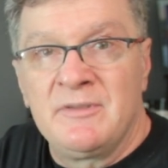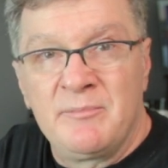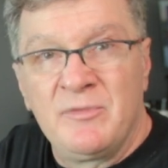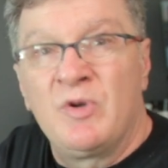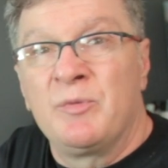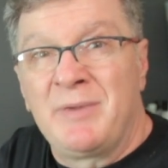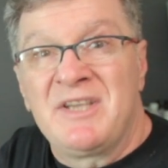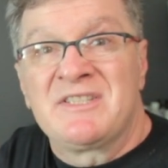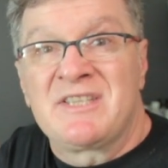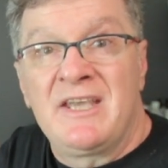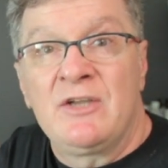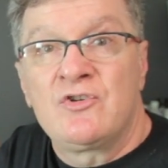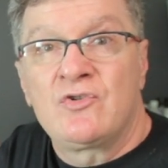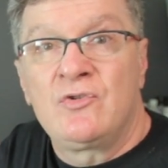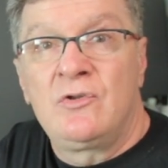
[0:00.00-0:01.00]
on my
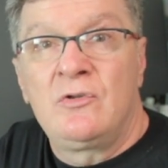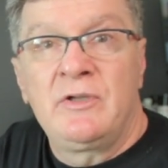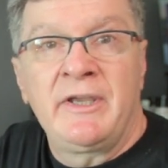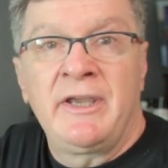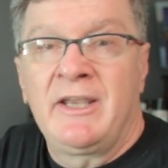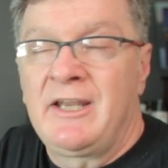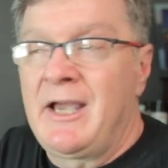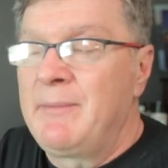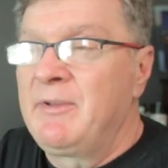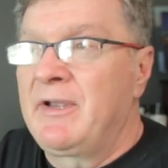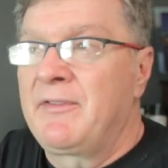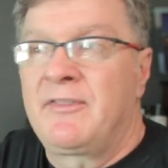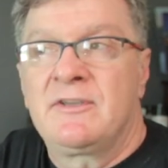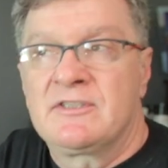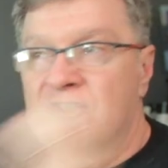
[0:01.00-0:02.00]
schedule and I'm
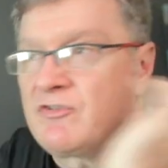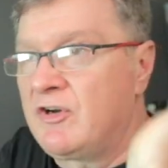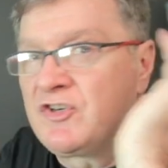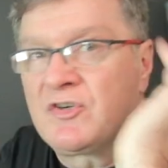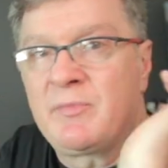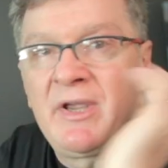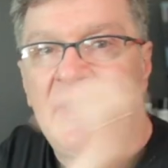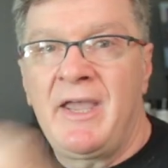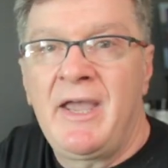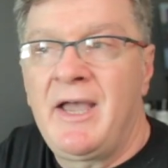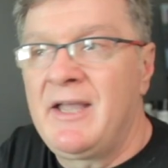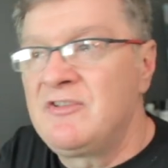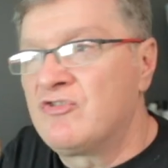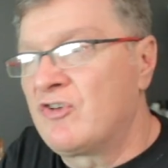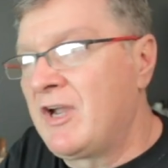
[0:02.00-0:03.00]
not scratching my
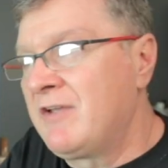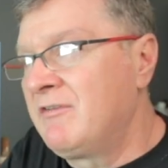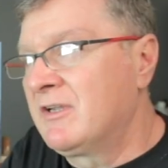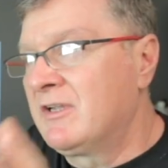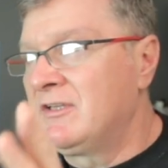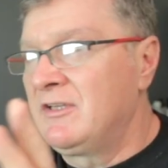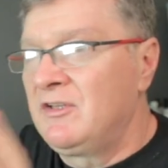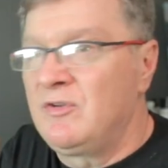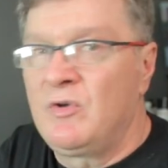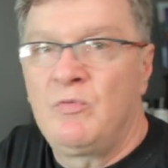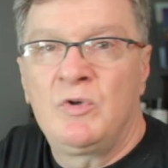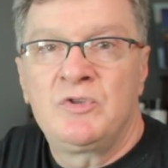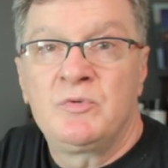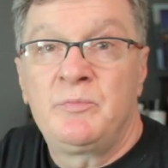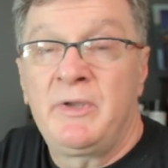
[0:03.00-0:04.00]
head driving and didn't know
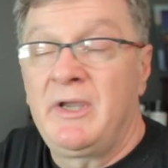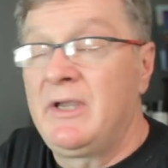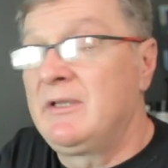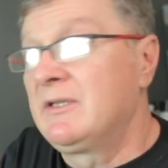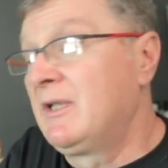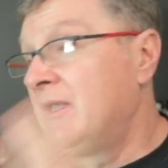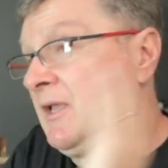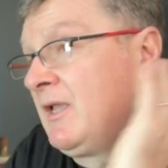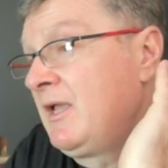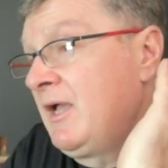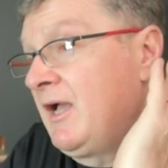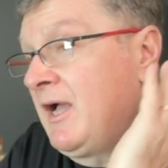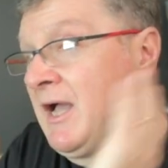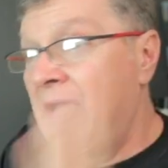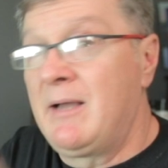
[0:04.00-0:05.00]
what to paint
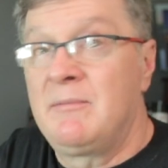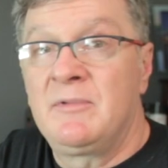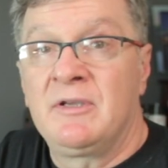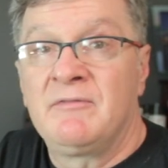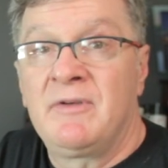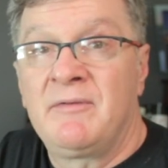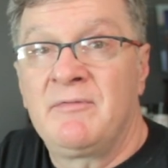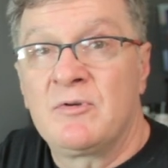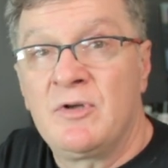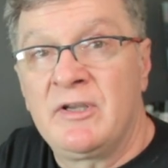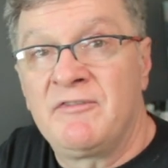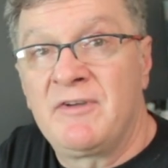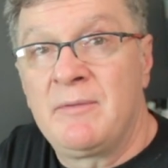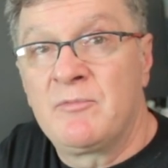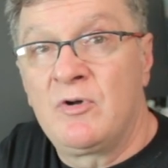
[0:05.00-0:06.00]
I'm, um, if, I,
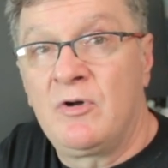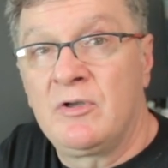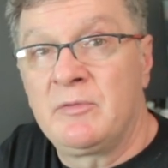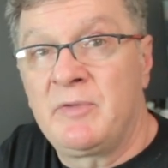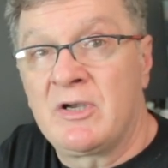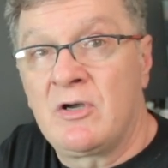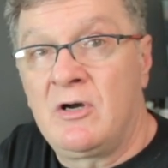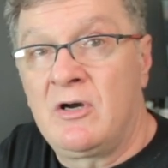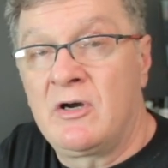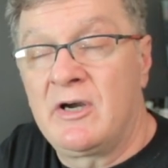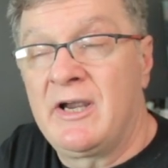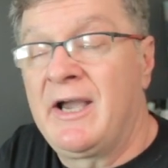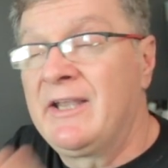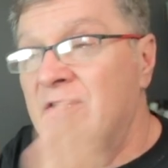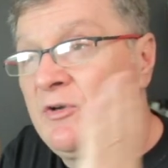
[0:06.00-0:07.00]
if I'm going in my car,
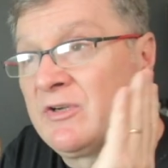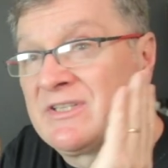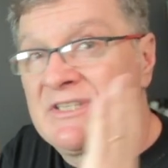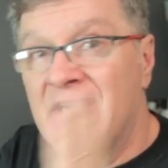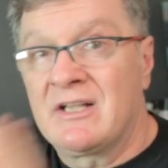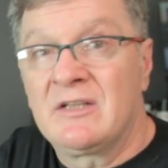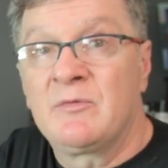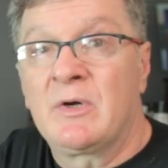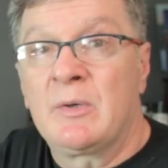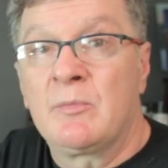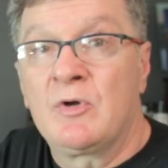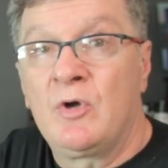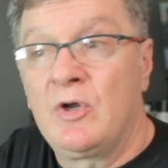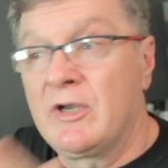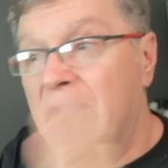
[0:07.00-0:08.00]
I know exactly where I'm
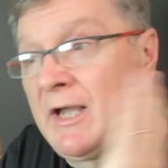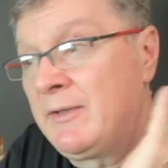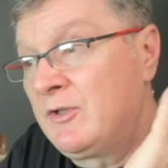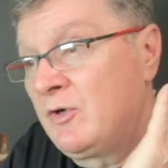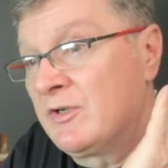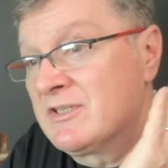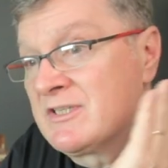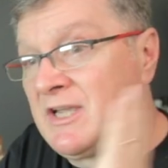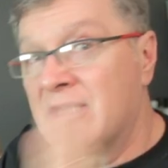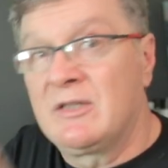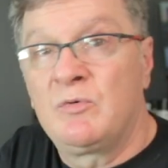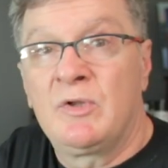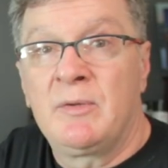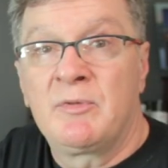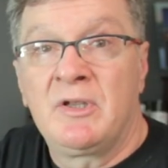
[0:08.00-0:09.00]
going, I know exactly
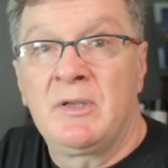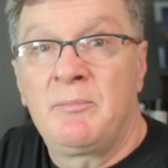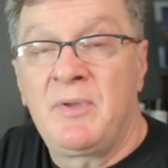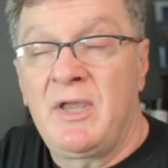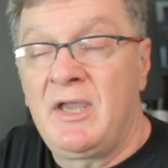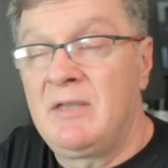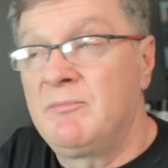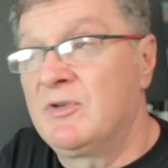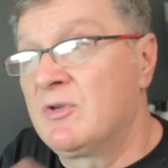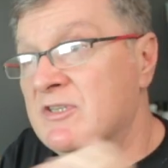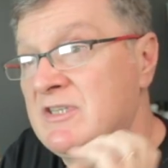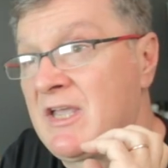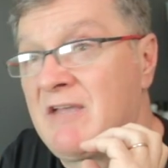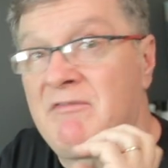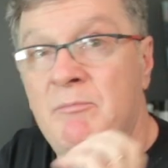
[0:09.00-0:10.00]
what I'm gonna paint
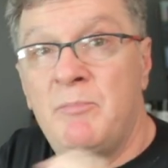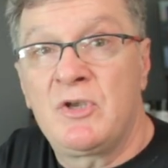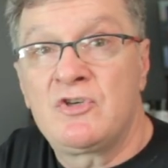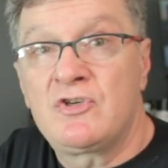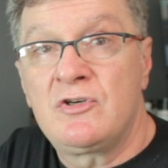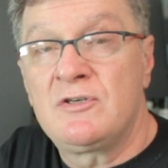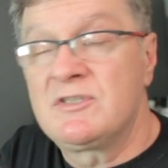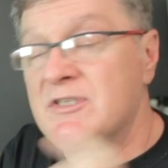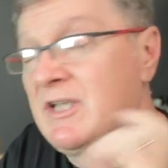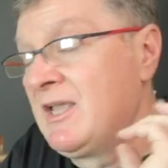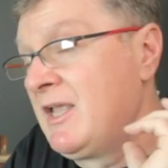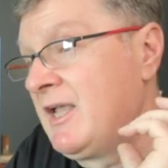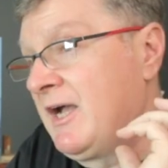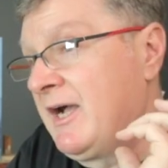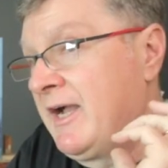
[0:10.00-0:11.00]
because I have pictures,
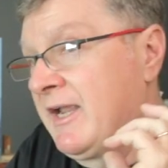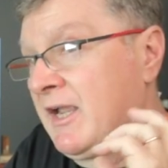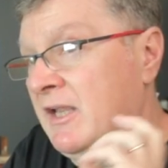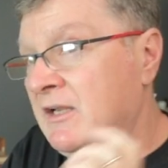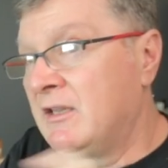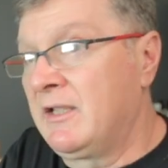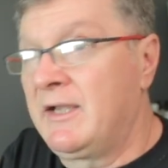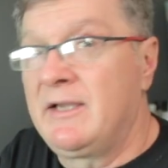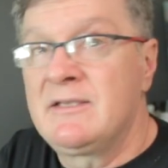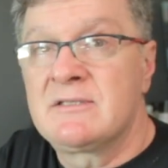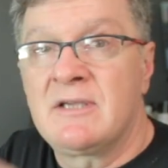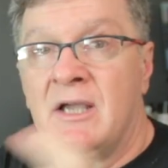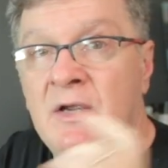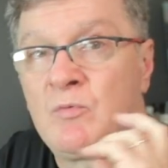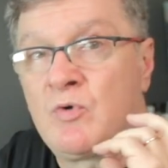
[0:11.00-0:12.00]
I
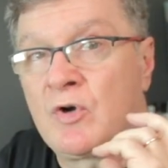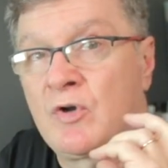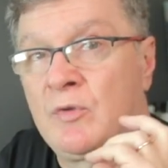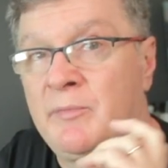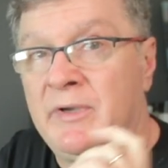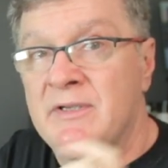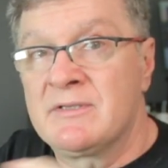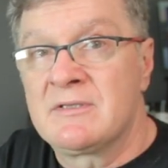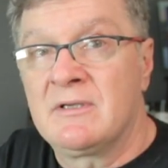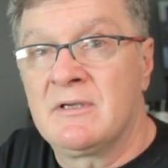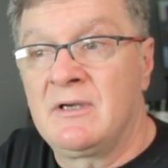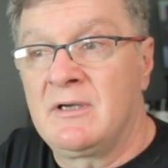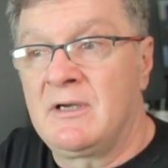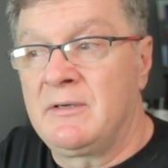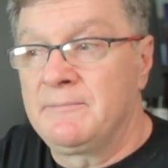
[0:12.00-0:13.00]
analyze, I work on my
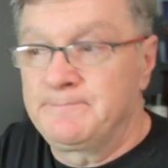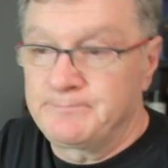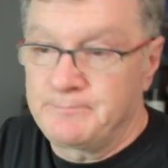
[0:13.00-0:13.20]
uh,